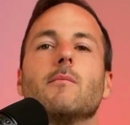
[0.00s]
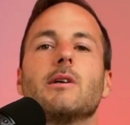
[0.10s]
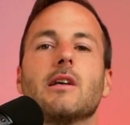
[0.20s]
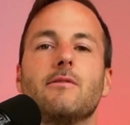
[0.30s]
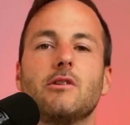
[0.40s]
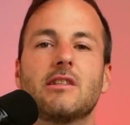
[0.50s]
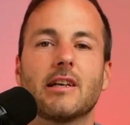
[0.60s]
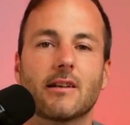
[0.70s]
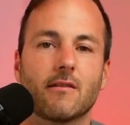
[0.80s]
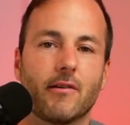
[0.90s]
But if you
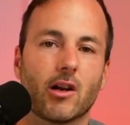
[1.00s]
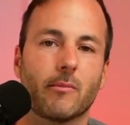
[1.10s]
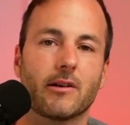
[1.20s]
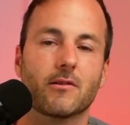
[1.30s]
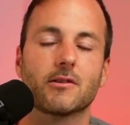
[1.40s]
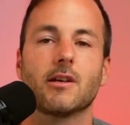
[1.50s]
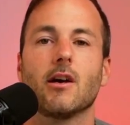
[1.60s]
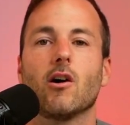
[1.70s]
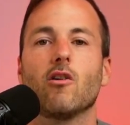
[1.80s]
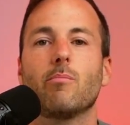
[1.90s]
stick to the fundamentals
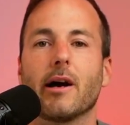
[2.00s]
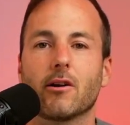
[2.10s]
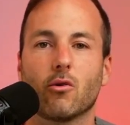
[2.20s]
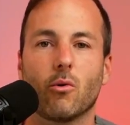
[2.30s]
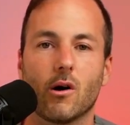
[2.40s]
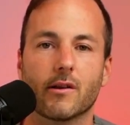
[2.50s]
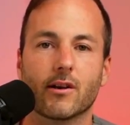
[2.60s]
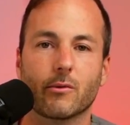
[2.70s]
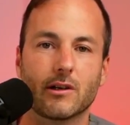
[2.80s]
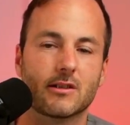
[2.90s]
of buying
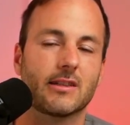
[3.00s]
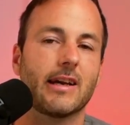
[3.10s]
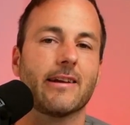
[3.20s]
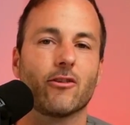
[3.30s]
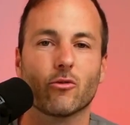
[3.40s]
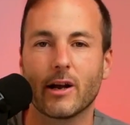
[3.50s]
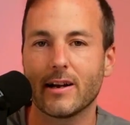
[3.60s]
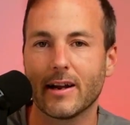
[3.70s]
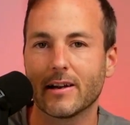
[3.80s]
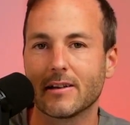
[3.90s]
quality real estate in
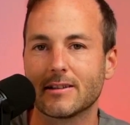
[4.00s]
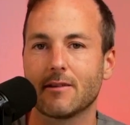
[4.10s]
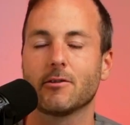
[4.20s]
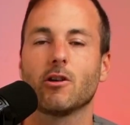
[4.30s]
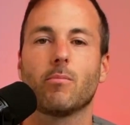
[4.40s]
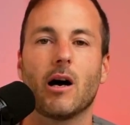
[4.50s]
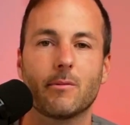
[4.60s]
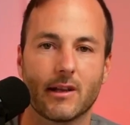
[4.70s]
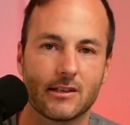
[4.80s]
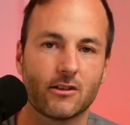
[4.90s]
great areas that have good
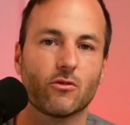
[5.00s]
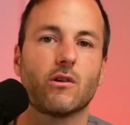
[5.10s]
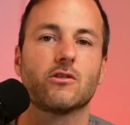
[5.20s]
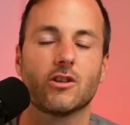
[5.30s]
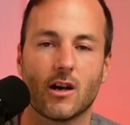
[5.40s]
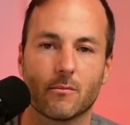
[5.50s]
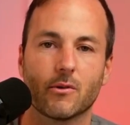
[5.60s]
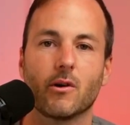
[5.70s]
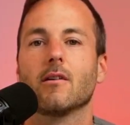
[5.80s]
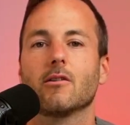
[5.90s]
population growth, job
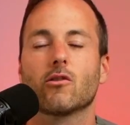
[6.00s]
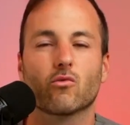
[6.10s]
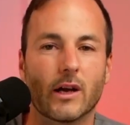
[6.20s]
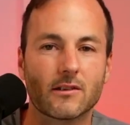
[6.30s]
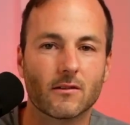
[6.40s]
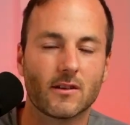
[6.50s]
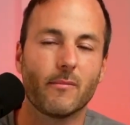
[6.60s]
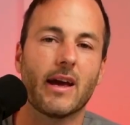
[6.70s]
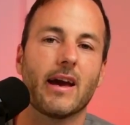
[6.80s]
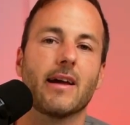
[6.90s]
growth, good rental
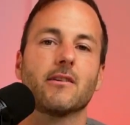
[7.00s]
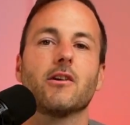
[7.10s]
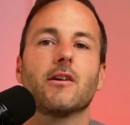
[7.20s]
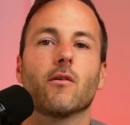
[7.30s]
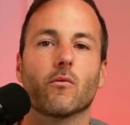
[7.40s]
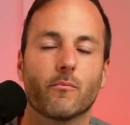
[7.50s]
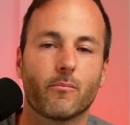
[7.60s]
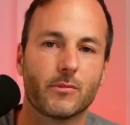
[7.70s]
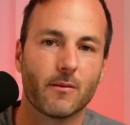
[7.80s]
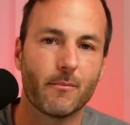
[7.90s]
demand, good
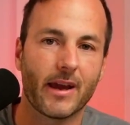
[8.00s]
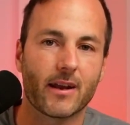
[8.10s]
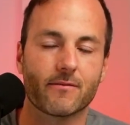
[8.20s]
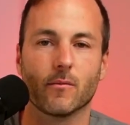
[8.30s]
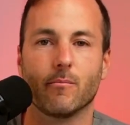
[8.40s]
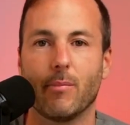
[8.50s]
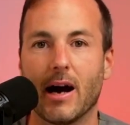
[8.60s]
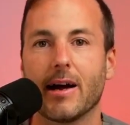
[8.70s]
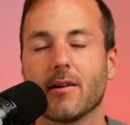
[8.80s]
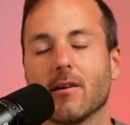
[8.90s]
demand for
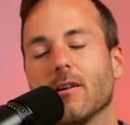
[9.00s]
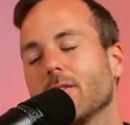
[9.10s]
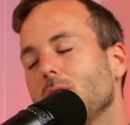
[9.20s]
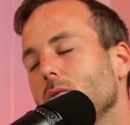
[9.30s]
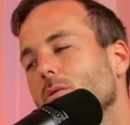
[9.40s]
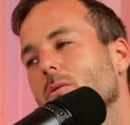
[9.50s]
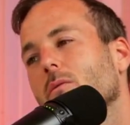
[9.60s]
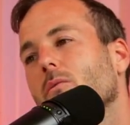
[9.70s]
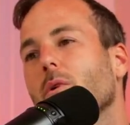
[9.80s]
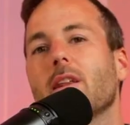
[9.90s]
buying, who
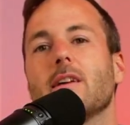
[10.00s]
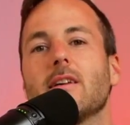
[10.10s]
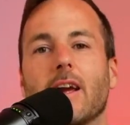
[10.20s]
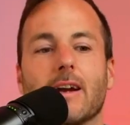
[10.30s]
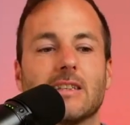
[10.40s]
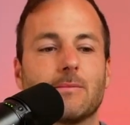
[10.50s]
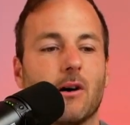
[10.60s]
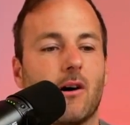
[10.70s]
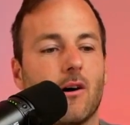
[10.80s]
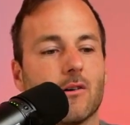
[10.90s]
really cares
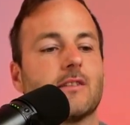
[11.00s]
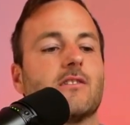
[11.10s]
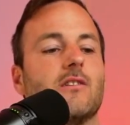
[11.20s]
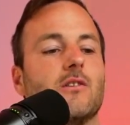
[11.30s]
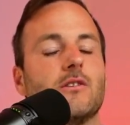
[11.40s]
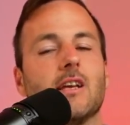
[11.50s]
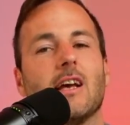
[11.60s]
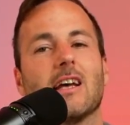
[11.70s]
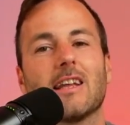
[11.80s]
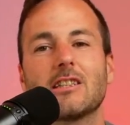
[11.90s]
about all this news?
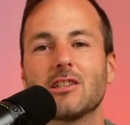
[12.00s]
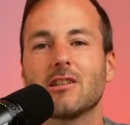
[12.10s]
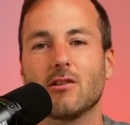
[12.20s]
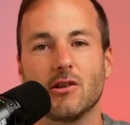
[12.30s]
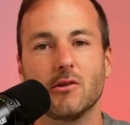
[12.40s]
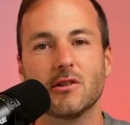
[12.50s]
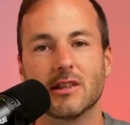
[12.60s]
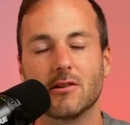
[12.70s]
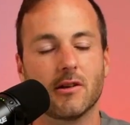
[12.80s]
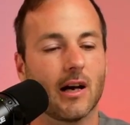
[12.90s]
Let's just use
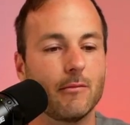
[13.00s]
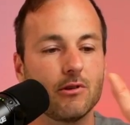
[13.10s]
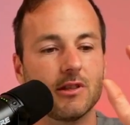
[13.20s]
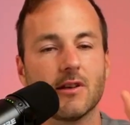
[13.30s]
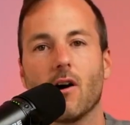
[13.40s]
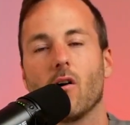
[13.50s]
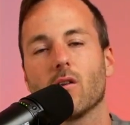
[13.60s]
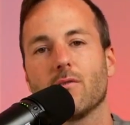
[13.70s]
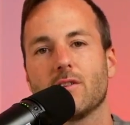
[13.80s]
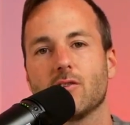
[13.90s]
it. Dude, I'm using all
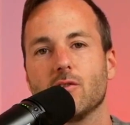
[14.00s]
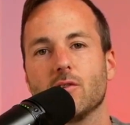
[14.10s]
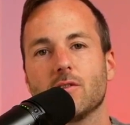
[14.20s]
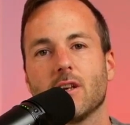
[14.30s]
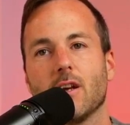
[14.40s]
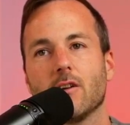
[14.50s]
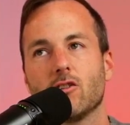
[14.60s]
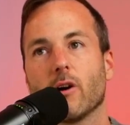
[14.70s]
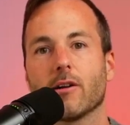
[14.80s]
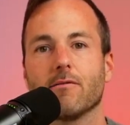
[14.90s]
of this news
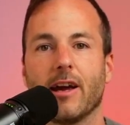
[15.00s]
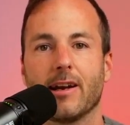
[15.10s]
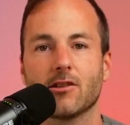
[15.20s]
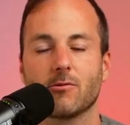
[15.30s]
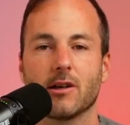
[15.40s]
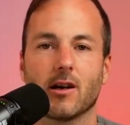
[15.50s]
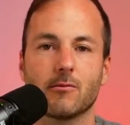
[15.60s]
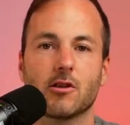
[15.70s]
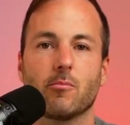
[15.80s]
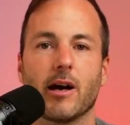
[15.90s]
to our advantage when it
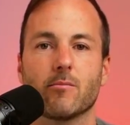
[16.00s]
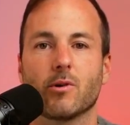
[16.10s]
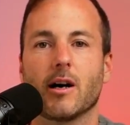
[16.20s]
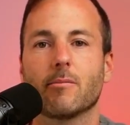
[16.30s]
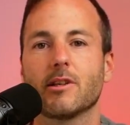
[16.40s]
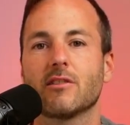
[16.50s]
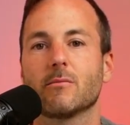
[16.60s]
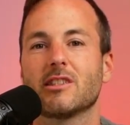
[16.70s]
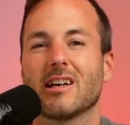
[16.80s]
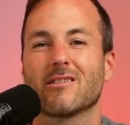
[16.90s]
comes to buying properties from
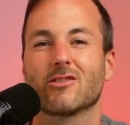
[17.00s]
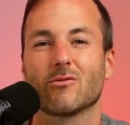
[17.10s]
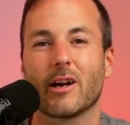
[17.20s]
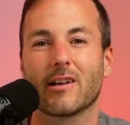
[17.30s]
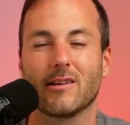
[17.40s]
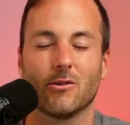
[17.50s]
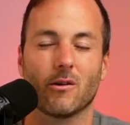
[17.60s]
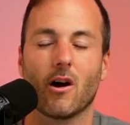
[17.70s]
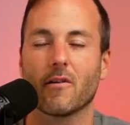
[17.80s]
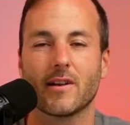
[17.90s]
sellers directly who
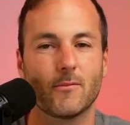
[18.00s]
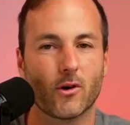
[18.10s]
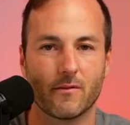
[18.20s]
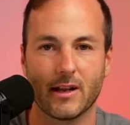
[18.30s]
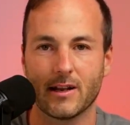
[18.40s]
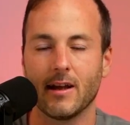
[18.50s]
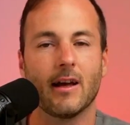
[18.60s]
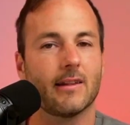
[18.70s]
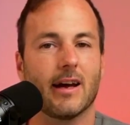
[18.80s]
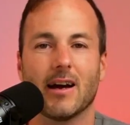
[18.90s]
are already motivated.
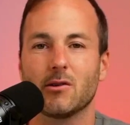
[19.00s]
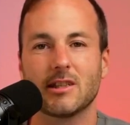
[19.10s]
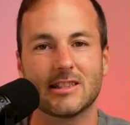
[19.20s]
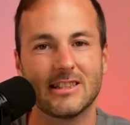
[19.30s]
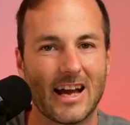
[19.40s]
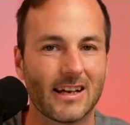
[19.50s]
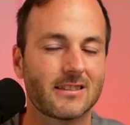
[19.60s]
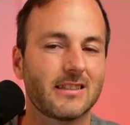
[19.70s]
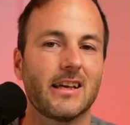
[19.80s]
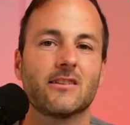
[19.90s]
The house is
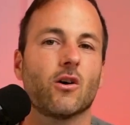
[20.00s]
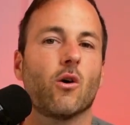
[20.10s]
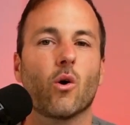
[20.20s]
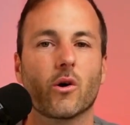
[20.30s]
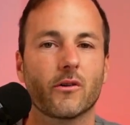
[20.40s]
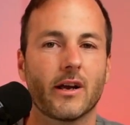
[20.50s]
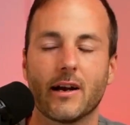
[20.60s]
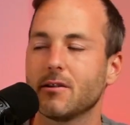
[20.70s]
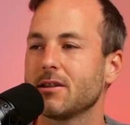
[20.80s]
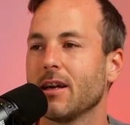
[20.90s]
nasty. It's a hoarder
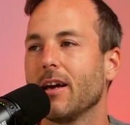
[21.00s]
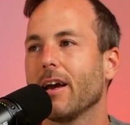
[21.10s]
house.